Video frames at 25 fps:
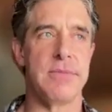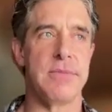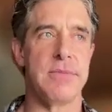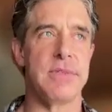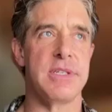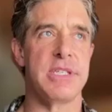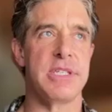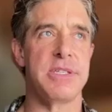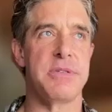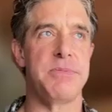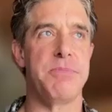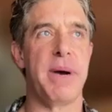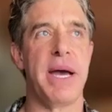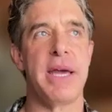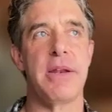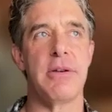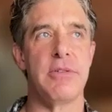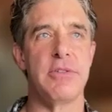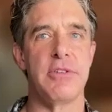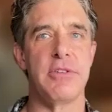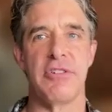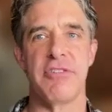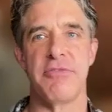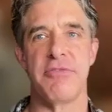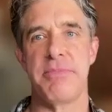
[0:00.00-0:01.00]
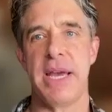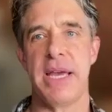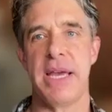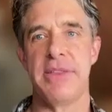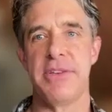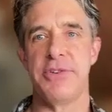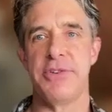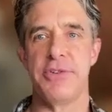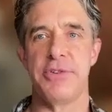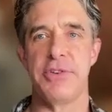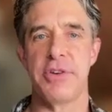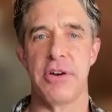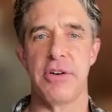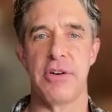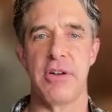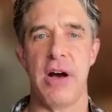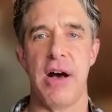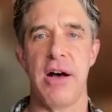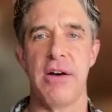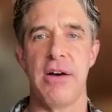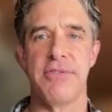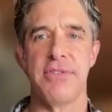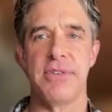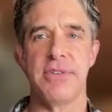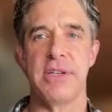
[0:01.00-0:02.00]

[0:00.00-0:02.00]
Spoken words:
spinal nerve pain that you turn off